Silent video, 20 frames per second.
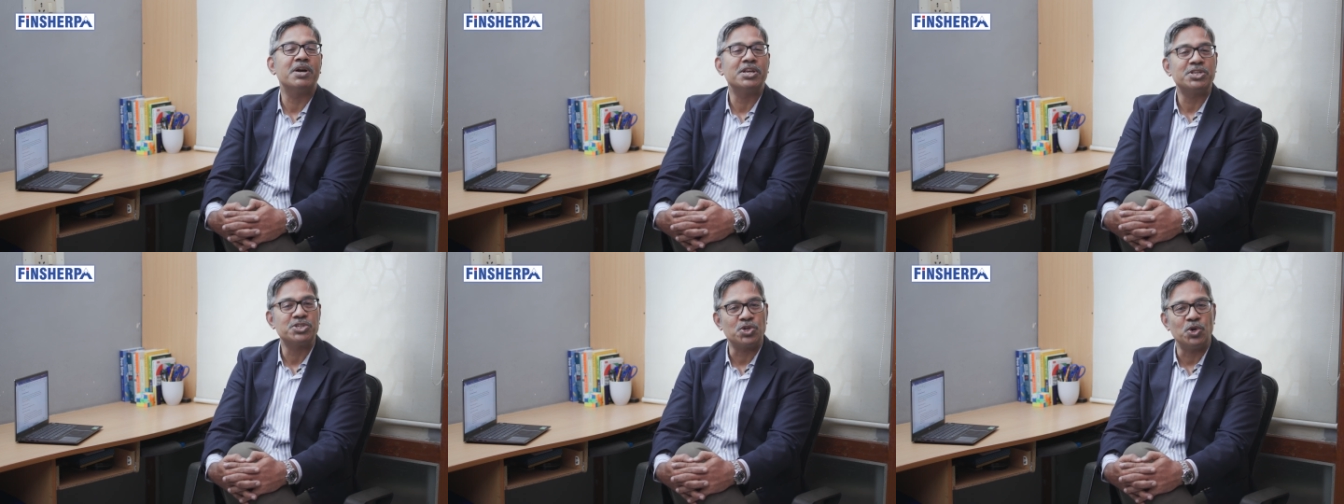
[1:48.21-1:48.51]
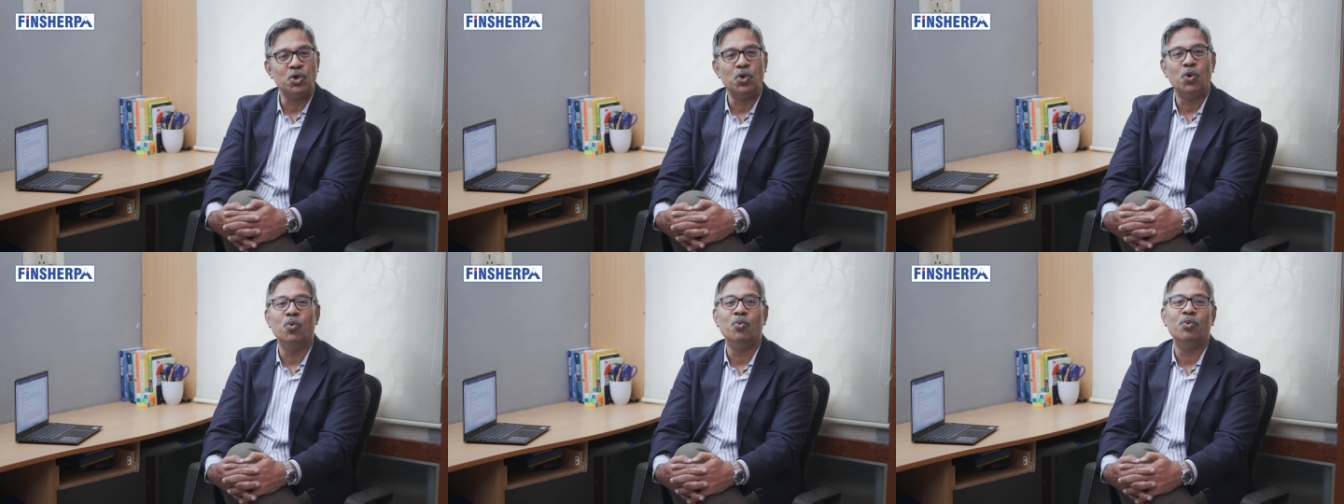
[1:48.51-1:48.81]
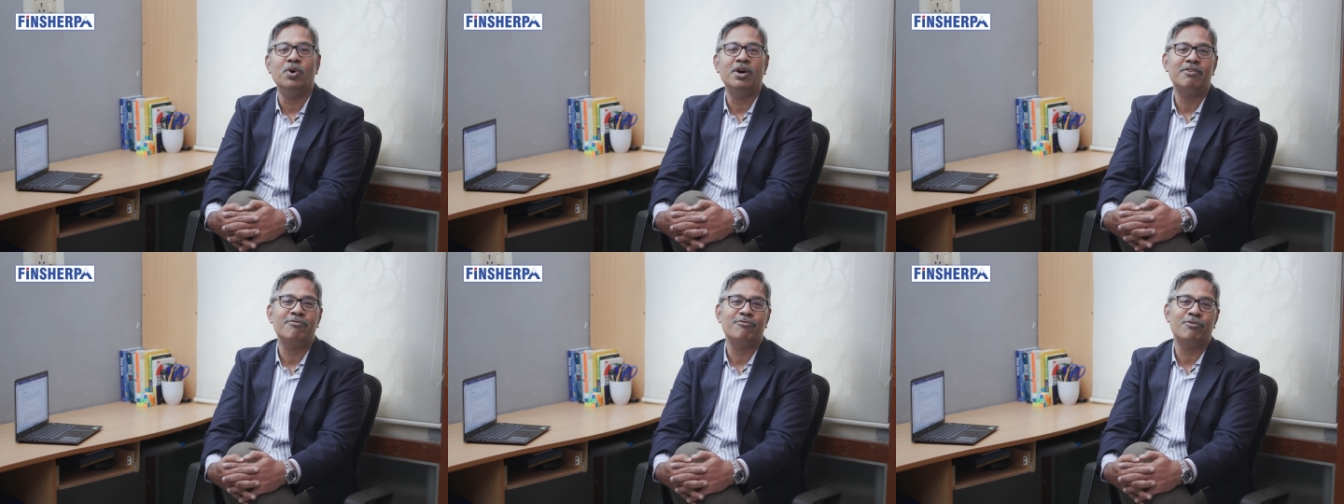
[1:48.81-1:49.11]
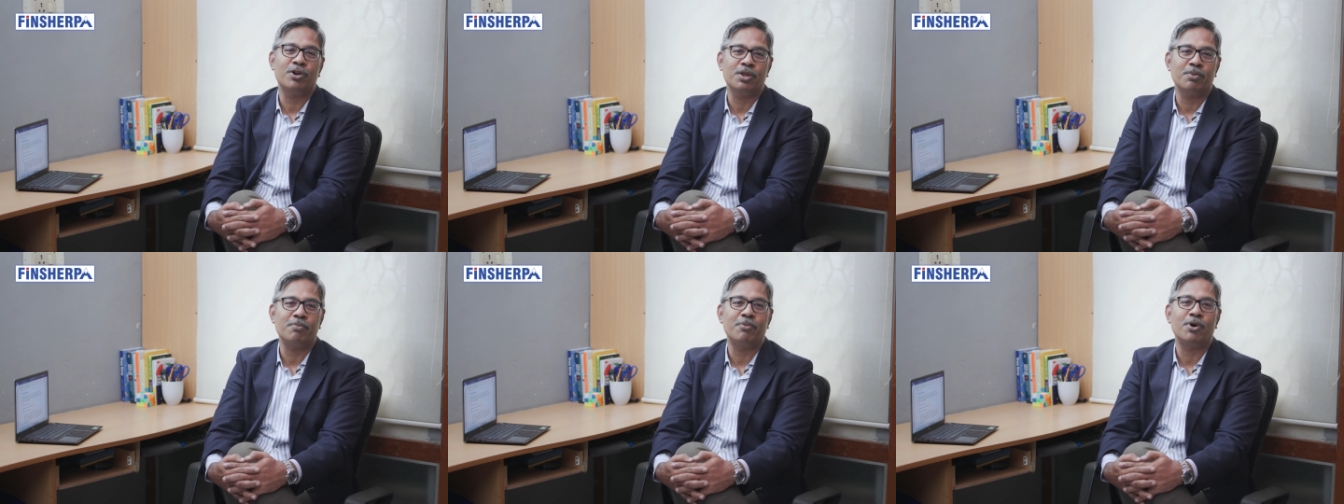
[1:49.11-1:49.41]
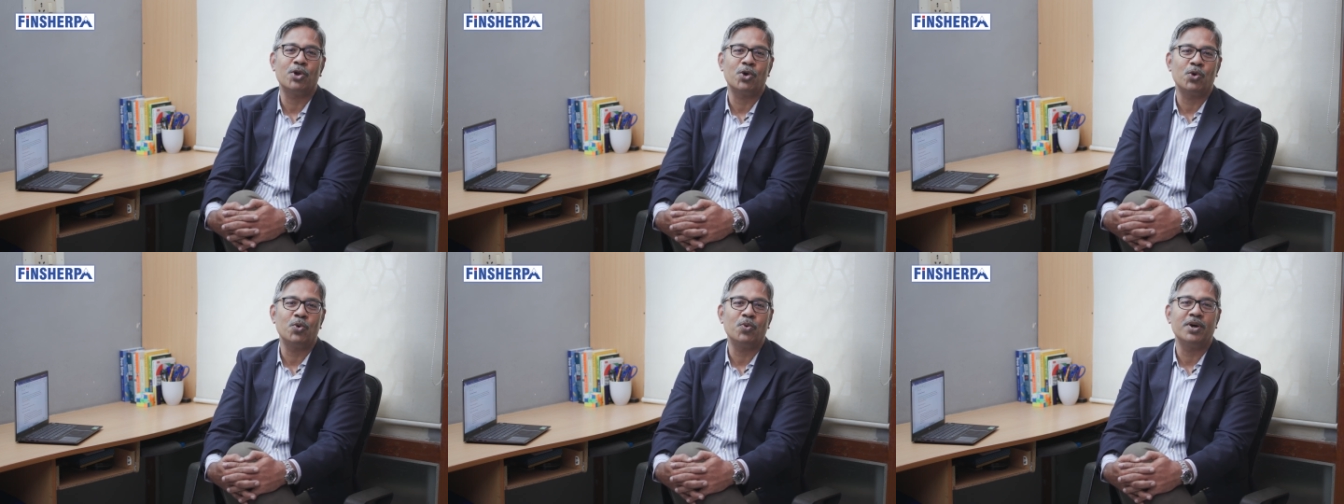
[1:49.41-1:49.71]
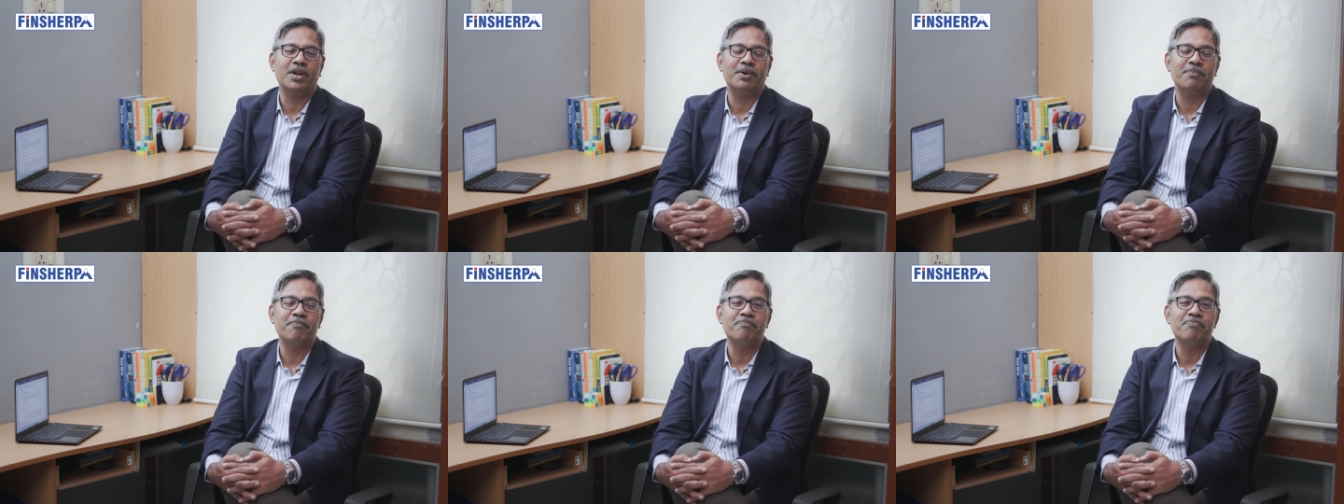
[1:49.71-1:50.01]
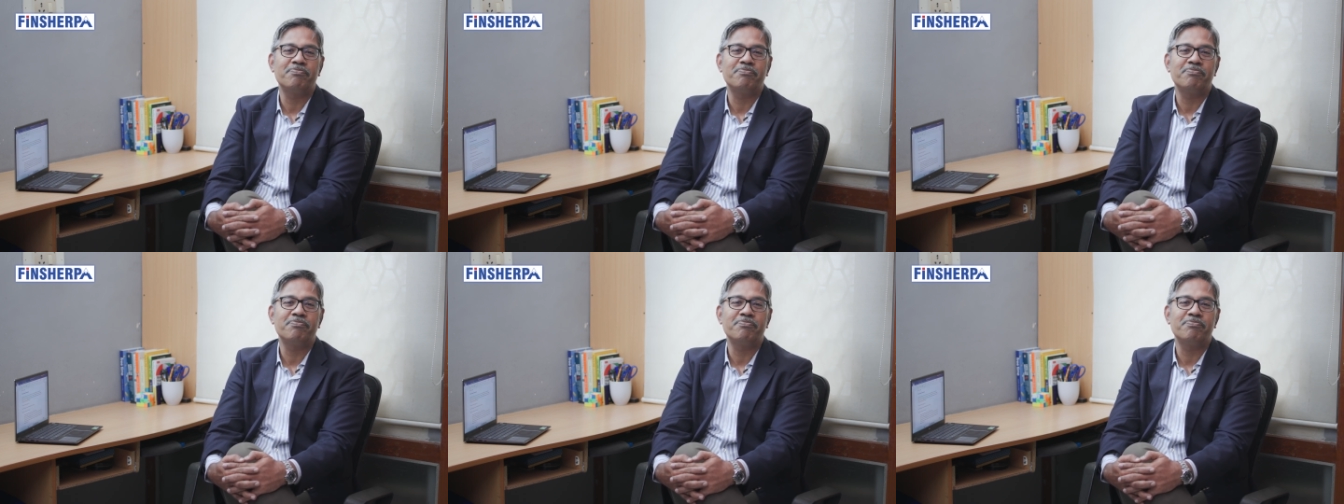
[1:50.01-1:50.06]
much lower for the borrower.